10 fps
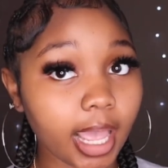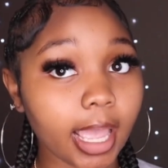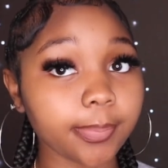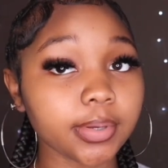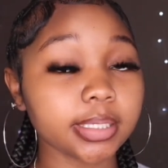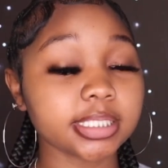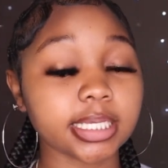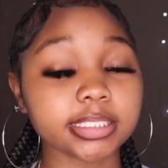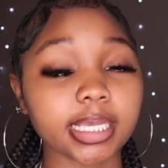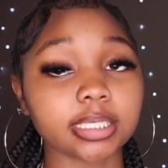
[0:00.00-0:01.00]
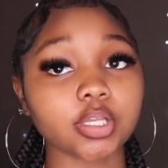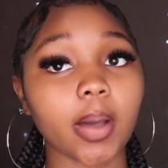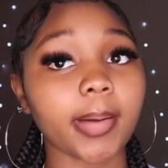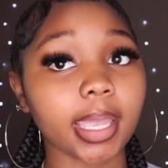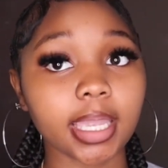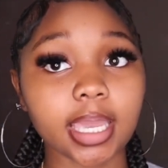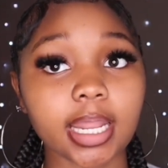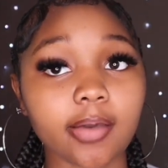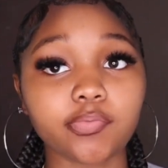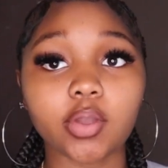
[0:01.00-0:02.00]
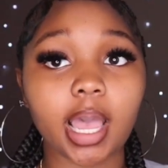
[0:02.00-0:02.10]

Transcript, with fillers: I put sanitizer on my hand after